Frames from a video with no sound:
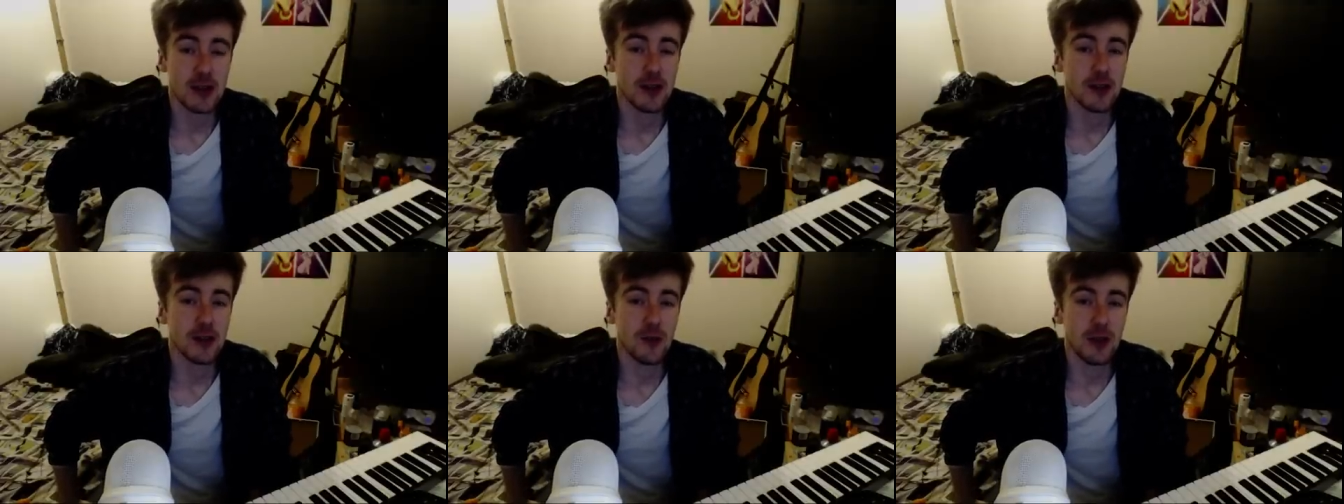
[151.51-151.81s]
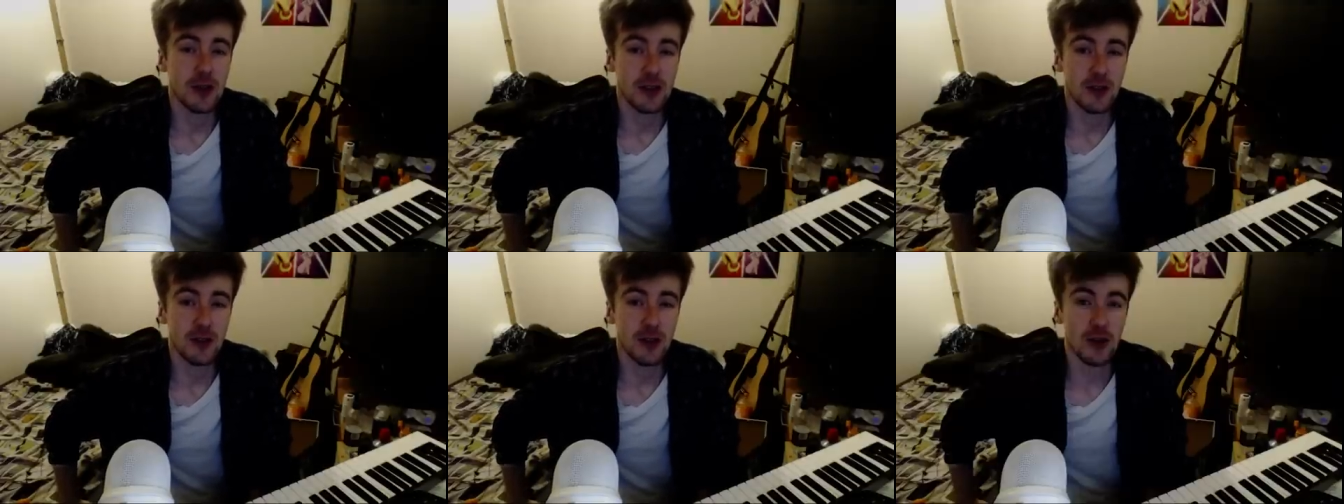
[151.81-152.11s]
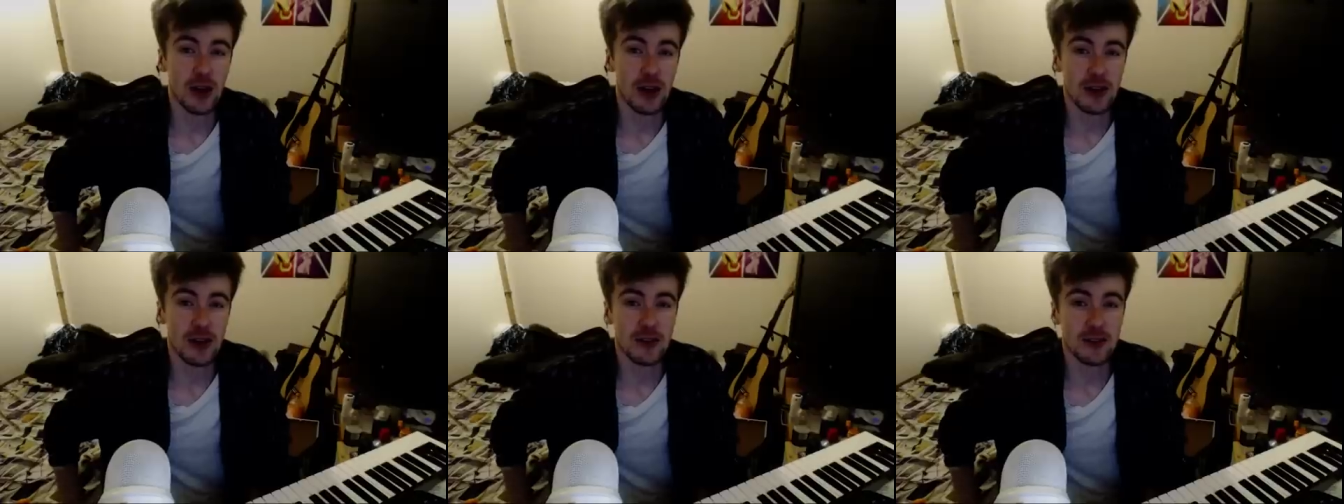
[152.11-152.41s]
when you
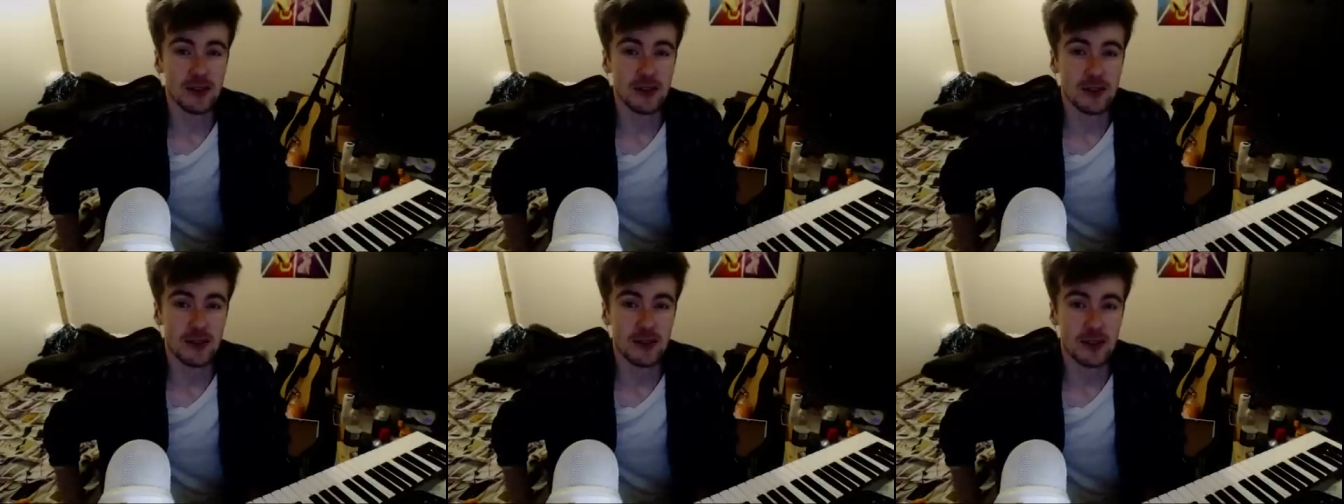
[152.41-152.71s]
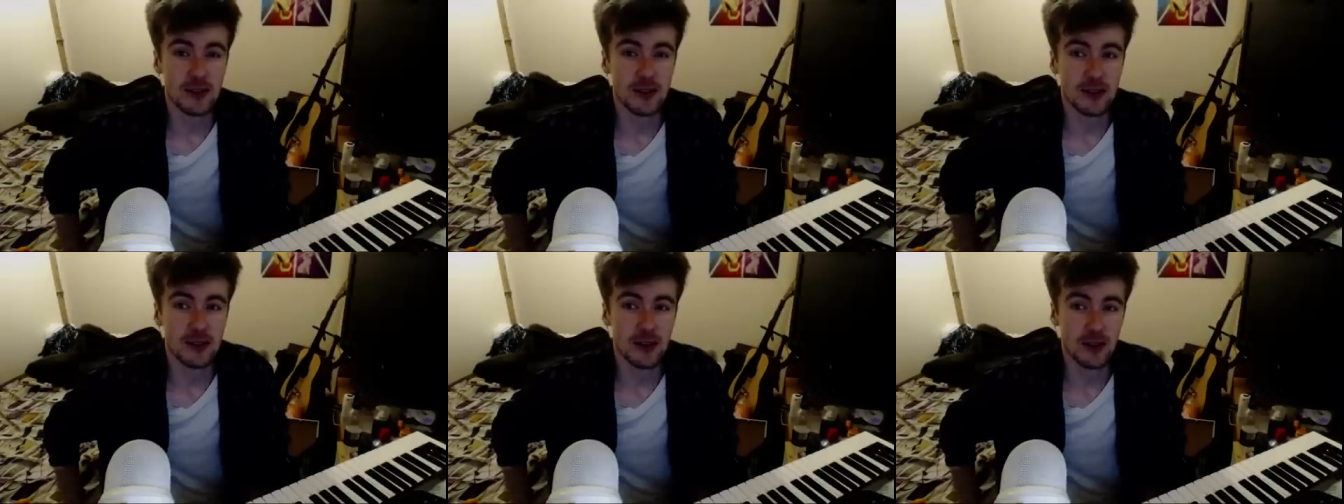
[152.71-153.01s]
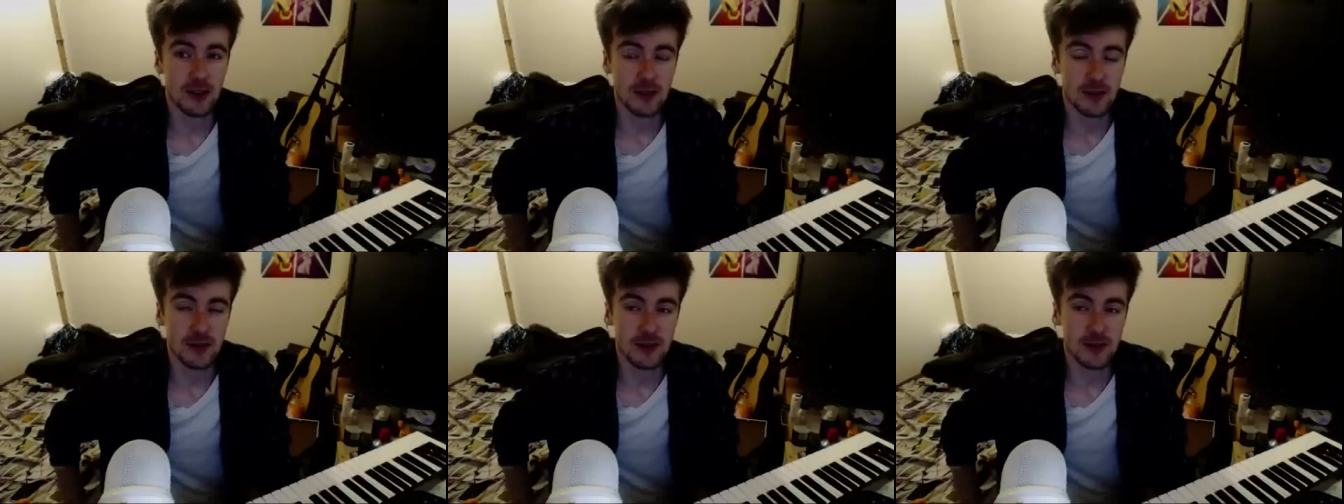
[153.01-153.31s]
guys are
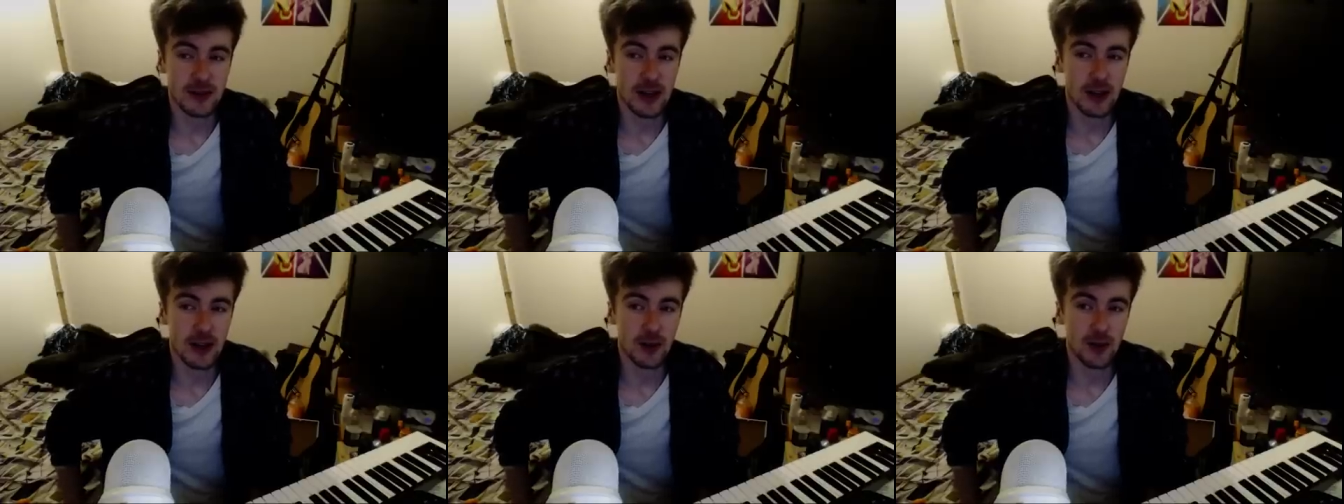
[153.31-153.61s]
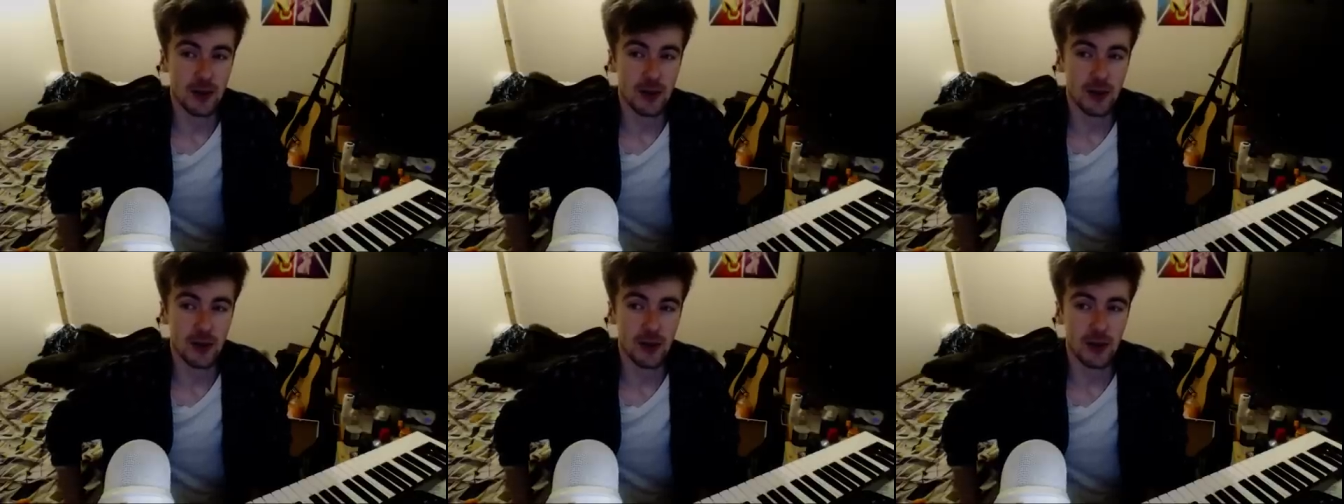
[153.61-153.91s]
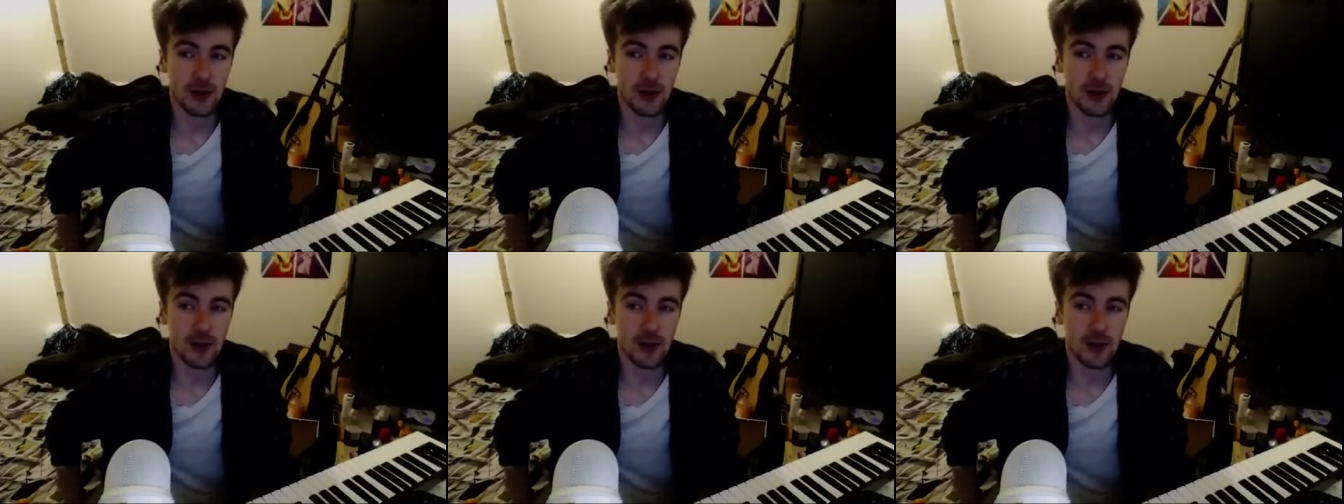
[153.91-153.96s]
upset or